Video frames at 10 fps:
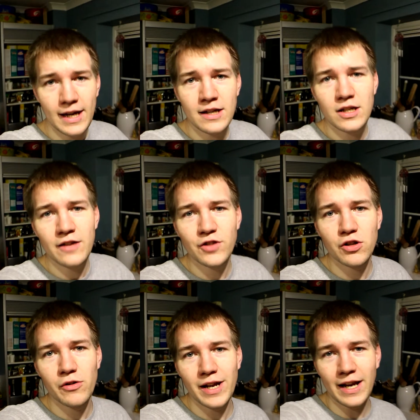and I have to
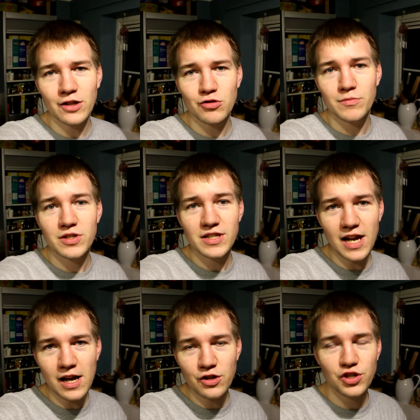grow an actual
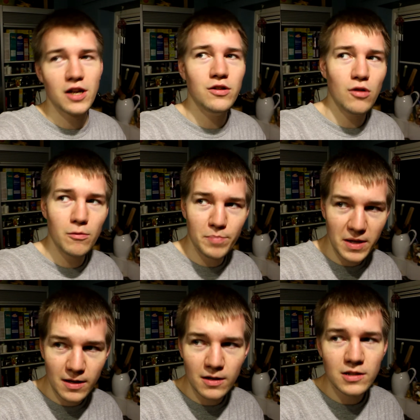moustache and not a
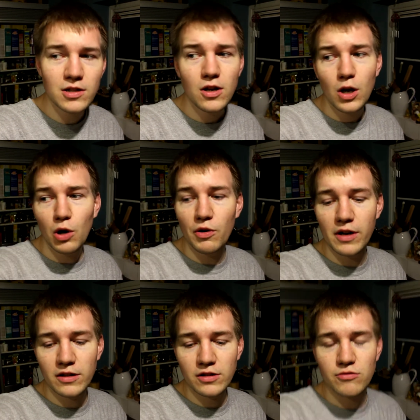beard or
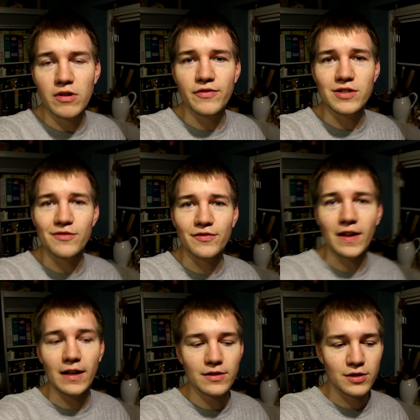any other derivative of
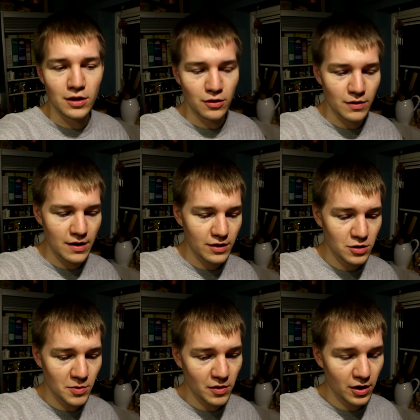that. So that
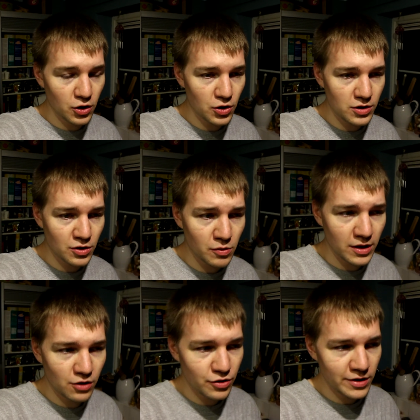should be quite good and
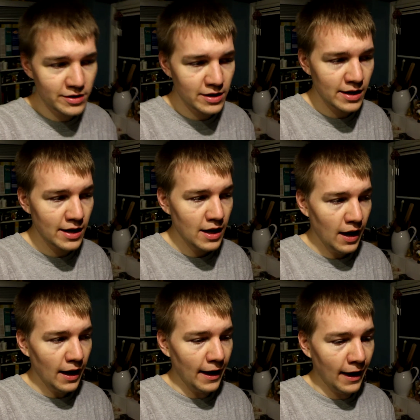quite interesting.
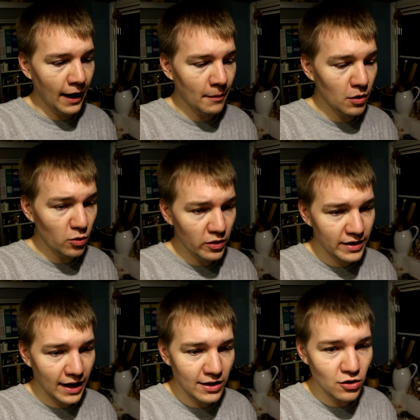All
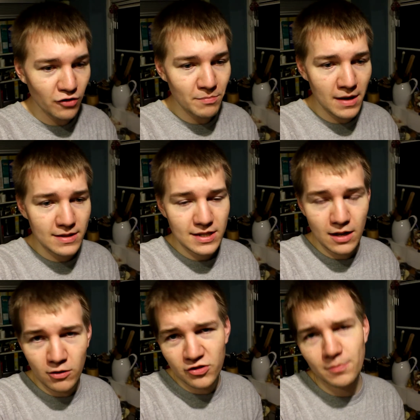in aid of men's
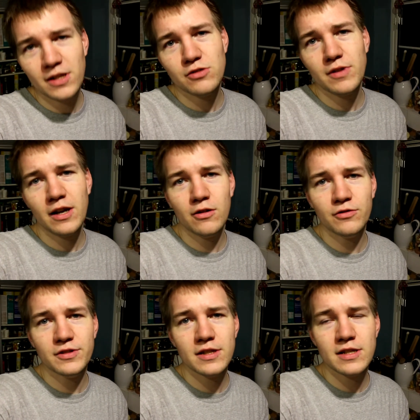health, mental
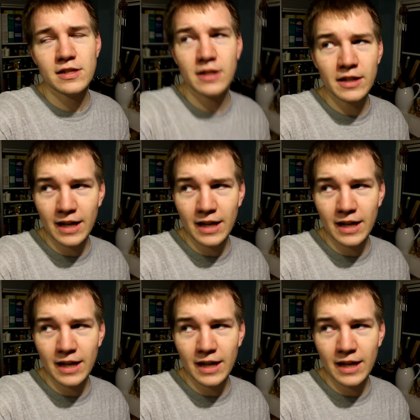health, testicular